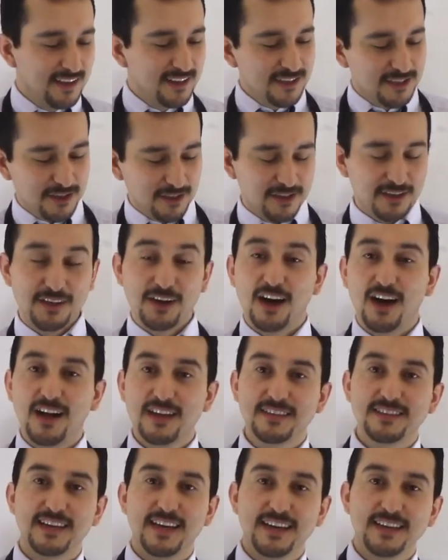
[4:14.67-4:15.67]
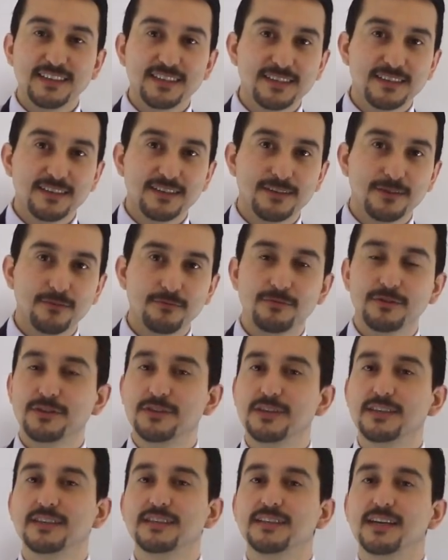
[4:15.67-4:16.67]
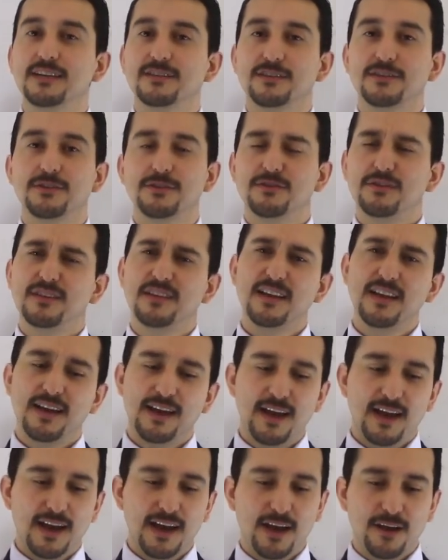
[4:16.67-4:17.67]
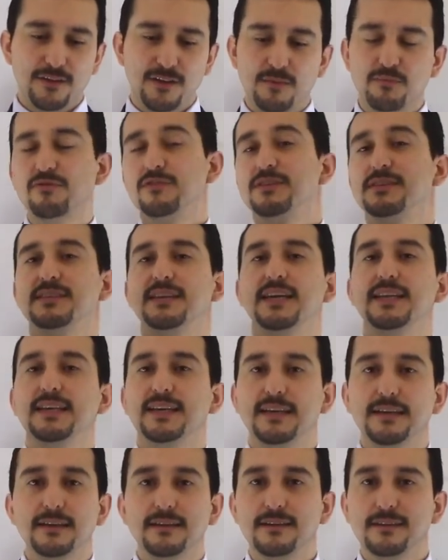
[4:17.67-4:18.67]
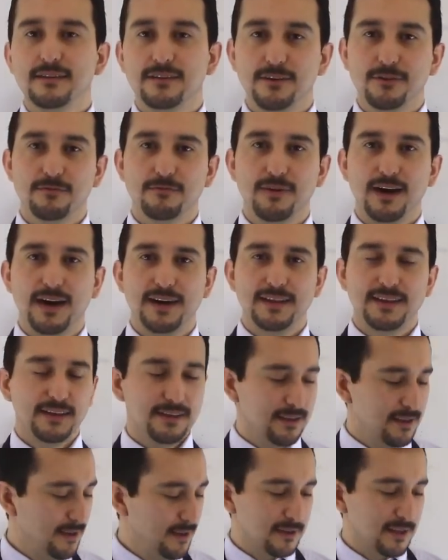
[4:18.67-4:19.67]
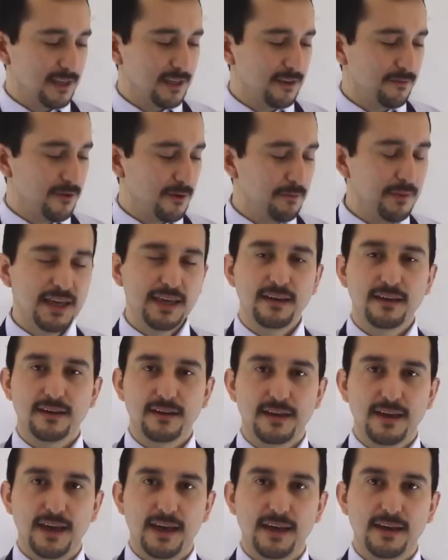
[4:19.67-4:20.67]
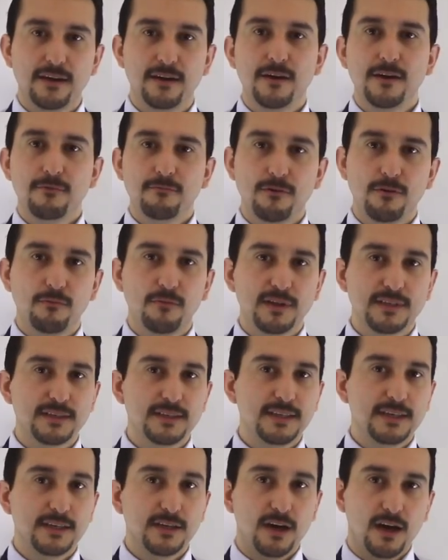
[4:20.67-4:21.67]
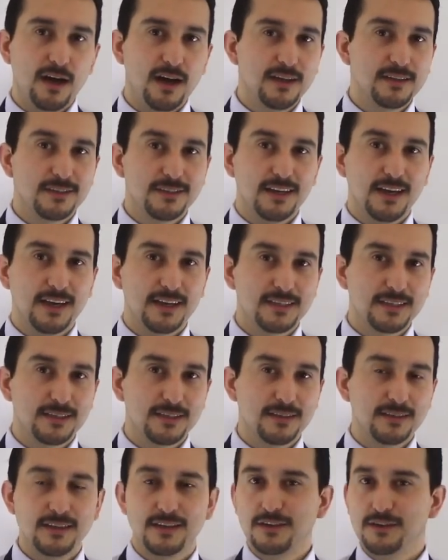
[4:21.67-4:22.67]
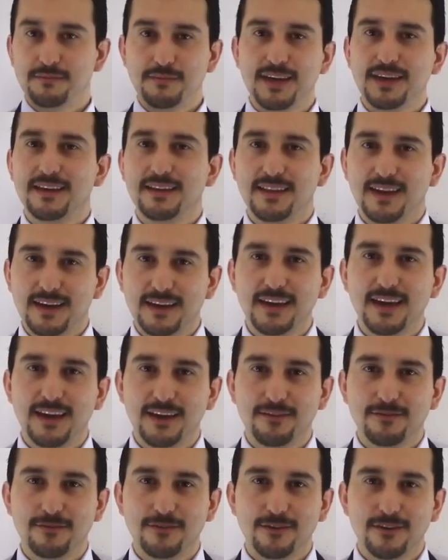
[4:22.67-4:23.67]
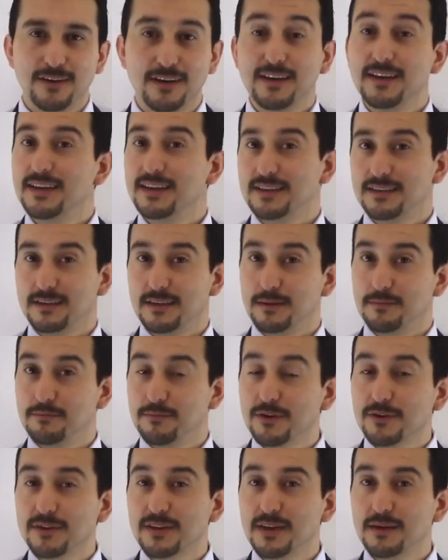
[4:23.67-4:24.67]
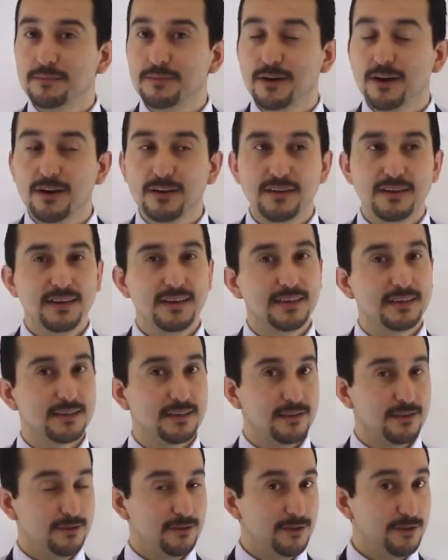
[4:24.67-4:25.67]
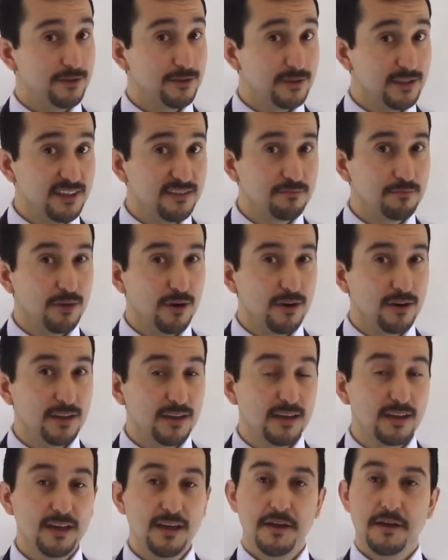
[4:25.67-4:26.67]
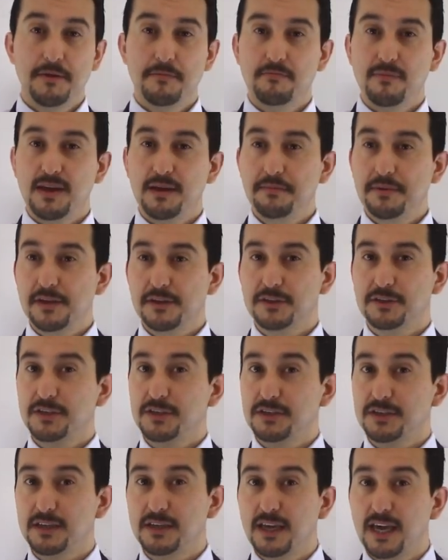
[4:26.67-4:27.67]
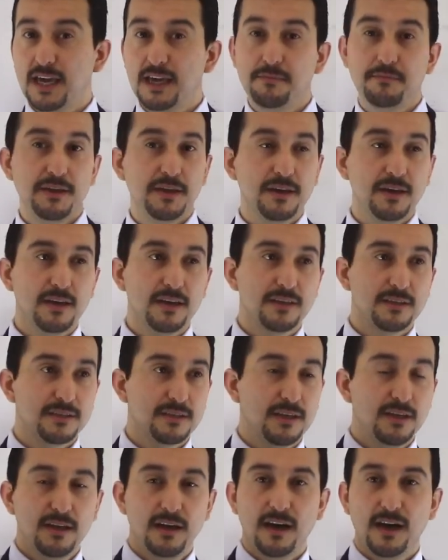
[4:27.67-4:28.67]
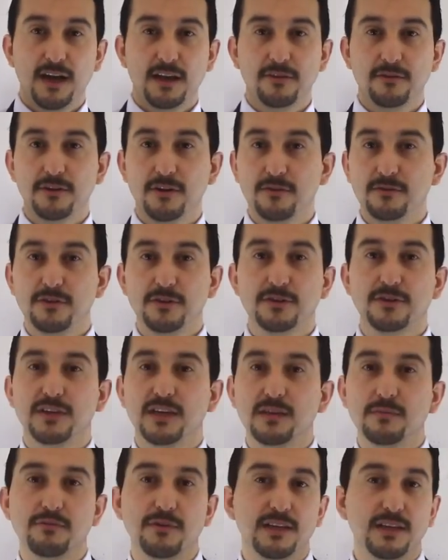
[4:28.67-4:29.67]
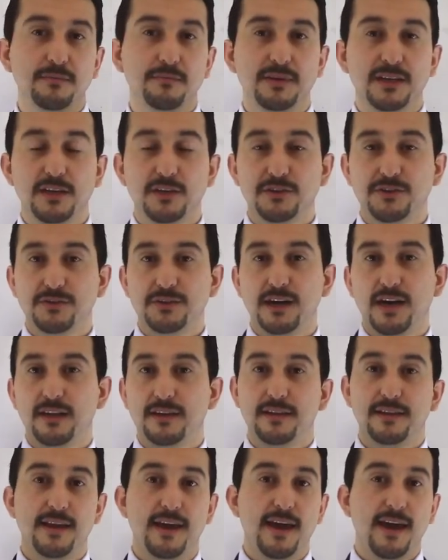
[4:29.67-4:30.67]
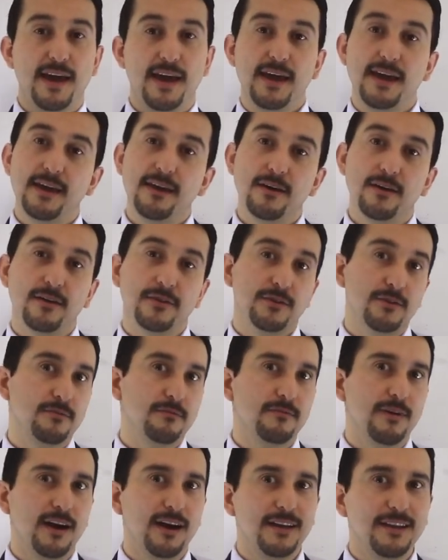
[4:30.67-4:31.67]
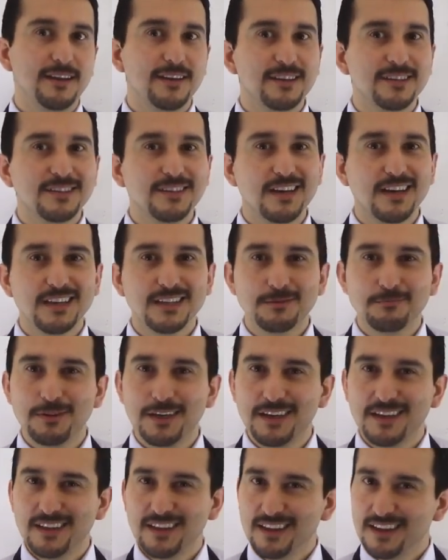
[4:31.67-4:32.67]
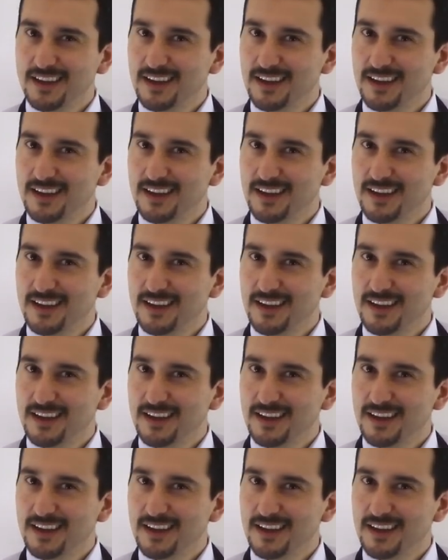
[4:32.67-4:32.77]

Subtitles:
So the context, which just tells a student how they're presenting their writing. Like if you're making a cake, well, what's the context that you're making that cake for? Is it a birthday party? Is it a New Year's Eve party? Maybe it's just a cake because, I don't know, you're celebrating because you got an A on your writing assessment.